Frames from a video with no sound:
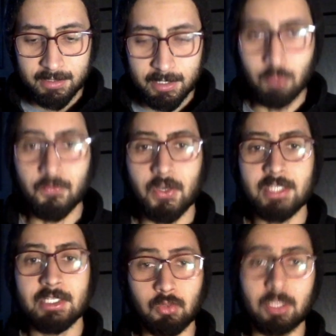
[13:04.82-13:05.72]

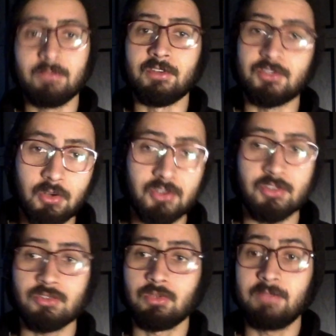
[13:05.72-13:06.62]
conferencing to give instructions,
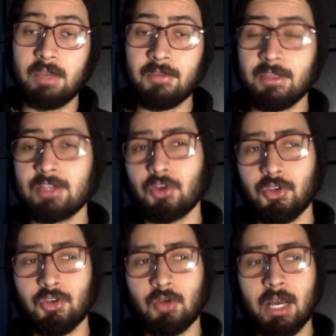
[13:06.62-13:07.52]
to give everything. So you
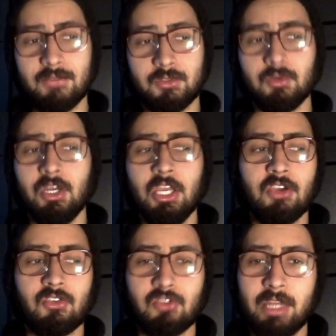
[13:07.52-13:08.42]
don't have to
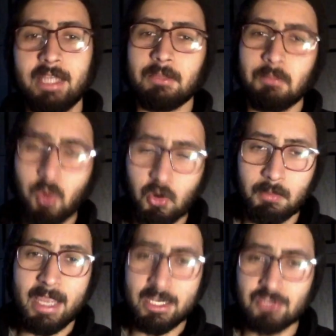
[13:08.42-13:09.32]
create more
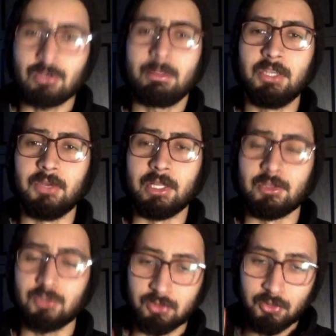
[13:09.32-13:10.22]
extra material.
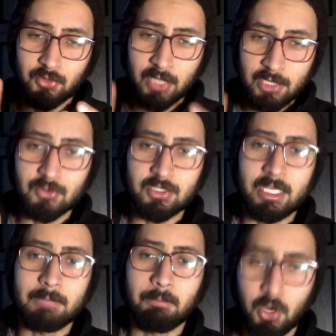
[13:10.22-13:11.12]
So you can use that
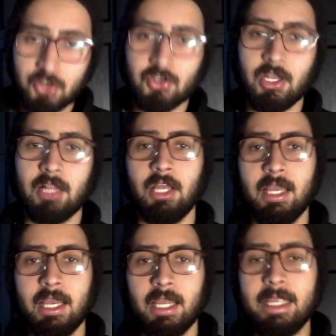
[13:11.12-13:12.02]
personal
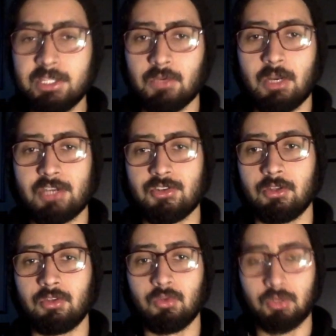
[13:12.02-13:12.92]
interaction
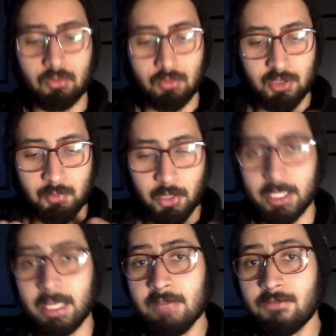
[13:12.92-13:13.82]
to spread the
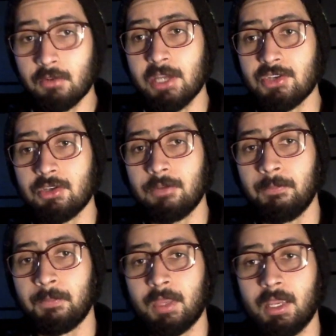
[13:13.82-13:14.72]
information
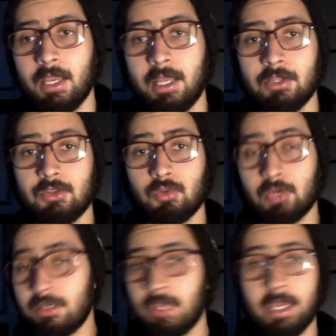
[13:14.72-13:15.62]
and to
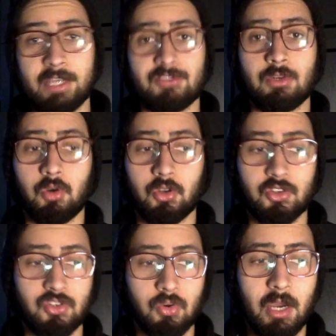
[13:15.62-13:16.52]
give the extra work.
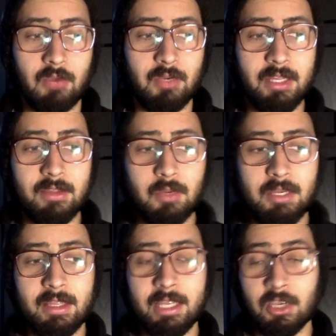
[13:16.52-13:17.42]
So I really
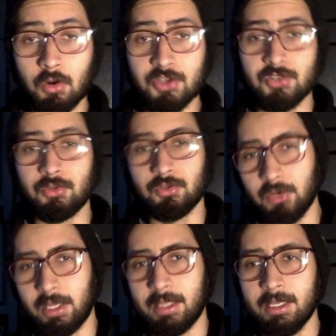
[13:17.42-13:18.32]
encourage you to do
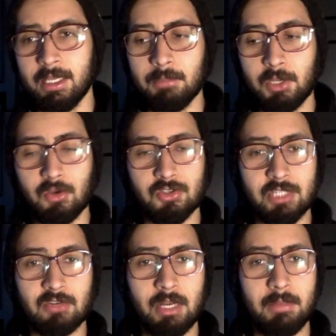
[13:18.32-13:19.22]
it, because that's
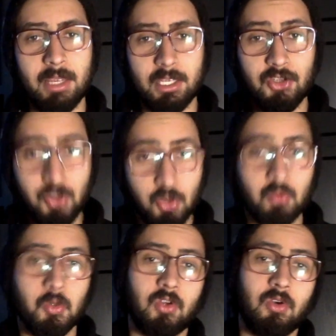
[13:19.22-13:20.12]
going to make your
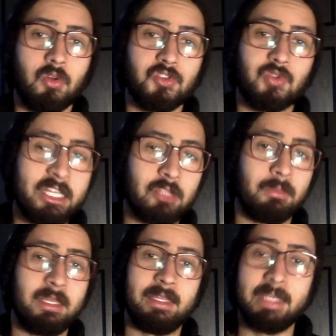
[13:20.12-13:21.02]
work also a little
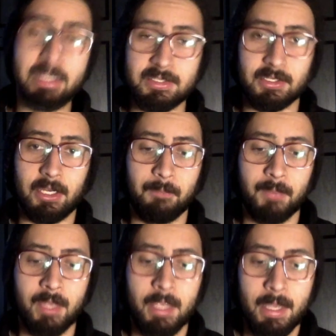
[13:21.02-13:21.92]
bit easier.
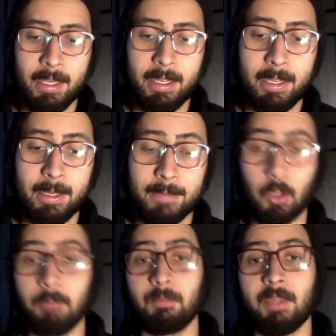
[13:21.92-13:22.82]
And well,
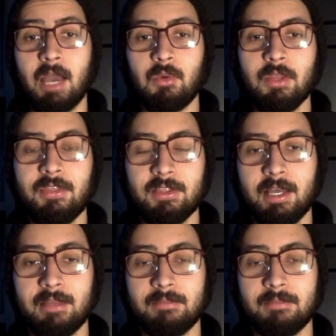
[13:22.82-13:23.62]
I really think that